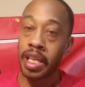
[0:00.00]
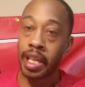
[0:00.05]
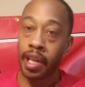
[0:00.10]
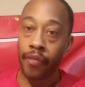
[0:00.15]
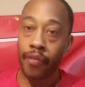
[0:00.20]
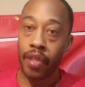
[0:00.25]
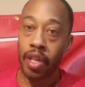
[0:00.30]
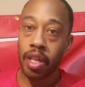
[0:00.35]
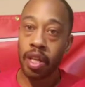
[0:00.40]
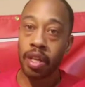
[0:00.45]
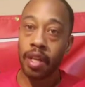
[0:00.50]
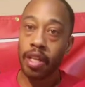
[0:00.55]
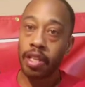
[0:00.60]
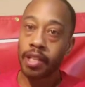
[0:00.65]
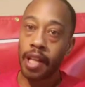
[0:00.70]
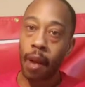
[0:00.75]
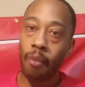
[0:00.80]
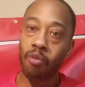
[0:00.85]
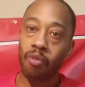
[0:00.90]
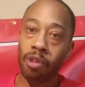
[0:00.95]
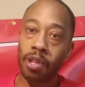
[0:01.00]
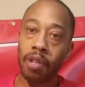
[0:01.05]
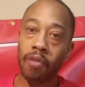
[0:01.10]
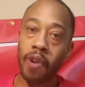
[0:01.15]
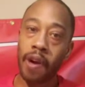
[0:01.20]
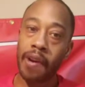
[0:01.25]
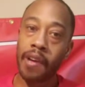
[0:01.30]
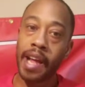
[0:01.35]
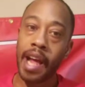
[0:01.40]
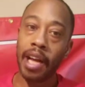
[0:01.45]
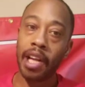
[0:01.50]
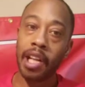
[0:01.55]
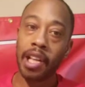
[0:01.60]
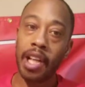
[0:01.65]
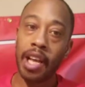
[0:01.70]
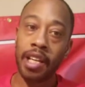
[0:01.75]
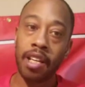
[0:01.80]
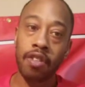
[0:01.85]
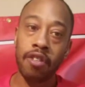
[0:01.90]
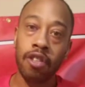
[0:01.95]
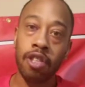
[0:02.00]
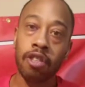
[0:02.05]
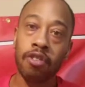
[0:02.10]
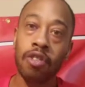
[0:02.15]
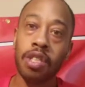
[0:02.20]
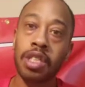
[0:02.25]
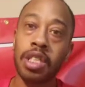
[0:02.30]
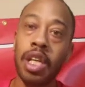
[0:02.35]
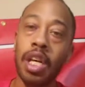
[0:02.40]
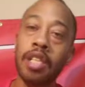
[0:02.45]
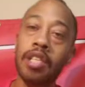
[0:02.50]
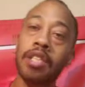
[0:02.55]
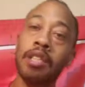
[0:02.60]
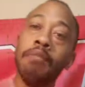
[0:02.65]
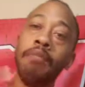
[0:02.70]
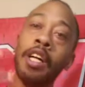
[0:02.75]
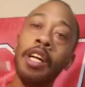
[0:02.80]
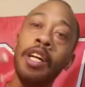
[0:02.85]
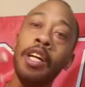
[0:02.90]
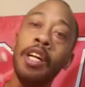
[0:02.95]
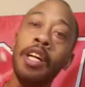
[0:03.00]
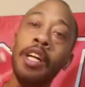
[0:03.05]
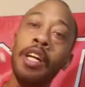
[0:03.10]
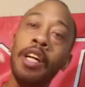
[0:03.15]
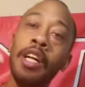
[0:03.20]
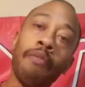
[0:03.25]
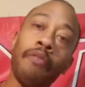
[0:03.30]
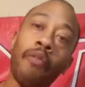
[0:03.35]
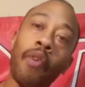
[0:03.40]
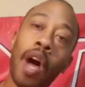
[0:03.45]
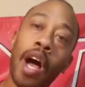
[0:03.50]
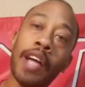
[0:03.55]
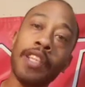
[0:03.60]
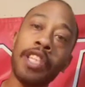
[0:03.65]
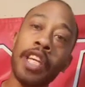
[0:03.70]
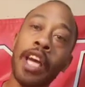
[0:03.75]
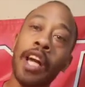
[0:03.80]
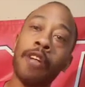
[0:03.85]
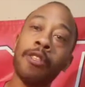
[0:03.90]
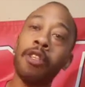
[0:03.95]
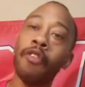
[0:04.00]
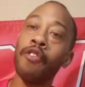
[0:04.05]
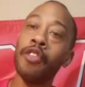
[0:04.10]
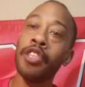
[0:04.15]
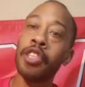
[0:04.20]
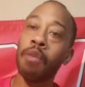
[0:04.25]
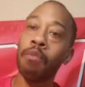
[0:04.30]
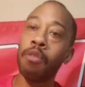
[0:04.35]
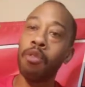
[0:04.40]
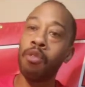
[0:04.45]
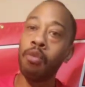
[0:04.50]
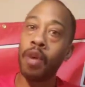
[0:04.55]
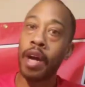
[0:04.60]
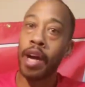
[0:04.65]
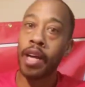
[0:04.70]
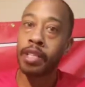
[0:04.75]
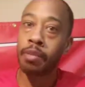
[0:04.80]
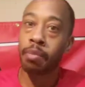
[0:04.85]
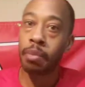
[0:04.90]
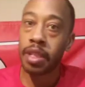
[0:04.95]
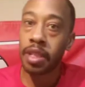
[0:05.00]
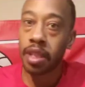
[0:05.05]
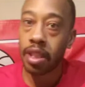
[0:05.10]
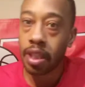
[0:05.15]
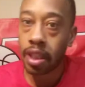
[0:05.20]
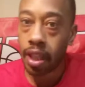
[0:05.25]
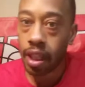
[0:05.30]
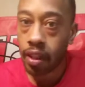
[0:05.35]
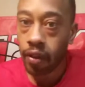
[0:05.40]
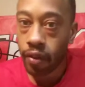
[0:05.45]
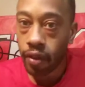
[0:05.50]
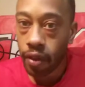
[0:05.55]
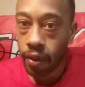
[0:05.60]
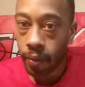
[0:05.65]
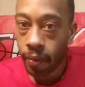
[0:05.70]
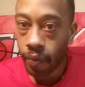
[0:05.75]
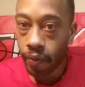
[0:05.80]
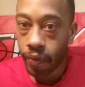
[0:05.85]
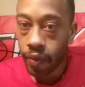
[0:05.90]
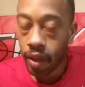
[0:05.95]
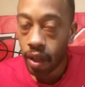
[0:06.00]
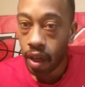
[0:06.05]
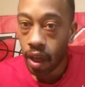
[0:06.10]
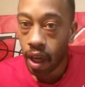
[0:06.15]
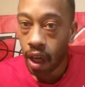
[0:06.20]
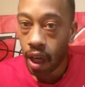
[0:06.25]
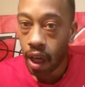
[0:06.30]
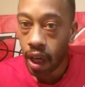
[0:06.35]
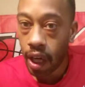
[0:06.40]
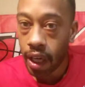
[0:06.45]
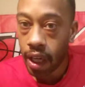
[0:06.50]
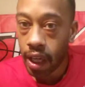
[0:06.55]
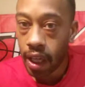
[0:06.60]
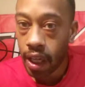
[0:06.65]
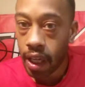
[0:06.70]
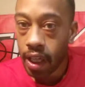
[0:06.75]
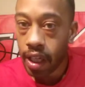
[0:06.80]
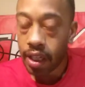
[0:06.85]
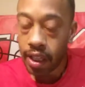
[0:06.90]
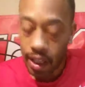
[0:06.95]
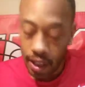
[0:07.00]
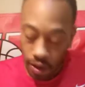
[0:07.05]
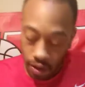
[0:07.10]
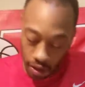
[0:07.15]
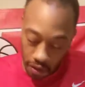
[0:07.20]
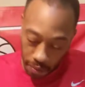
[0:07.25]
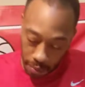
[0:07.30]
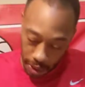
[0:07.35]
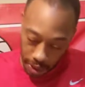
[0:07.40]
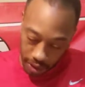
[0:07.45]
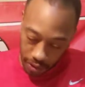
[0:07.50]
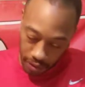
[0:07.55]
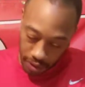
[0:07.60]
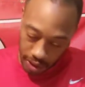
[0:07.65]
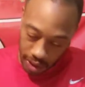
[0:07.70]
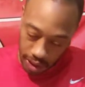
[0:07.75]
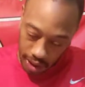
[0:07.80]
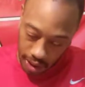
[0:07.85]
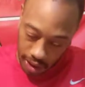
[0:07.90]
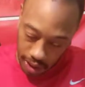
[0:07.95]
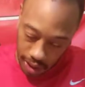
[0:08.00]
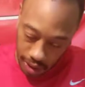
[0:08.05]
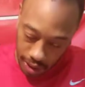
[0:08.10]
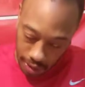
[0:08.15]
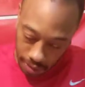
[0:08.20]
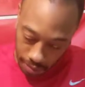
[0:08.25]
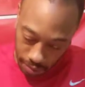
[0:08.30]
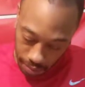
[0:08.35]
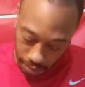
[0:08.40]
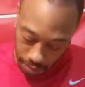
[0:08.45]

nothing, stop running around acting like you do and take some wise counsel from someone who has been successful. All right? That don't even make no sense. It says,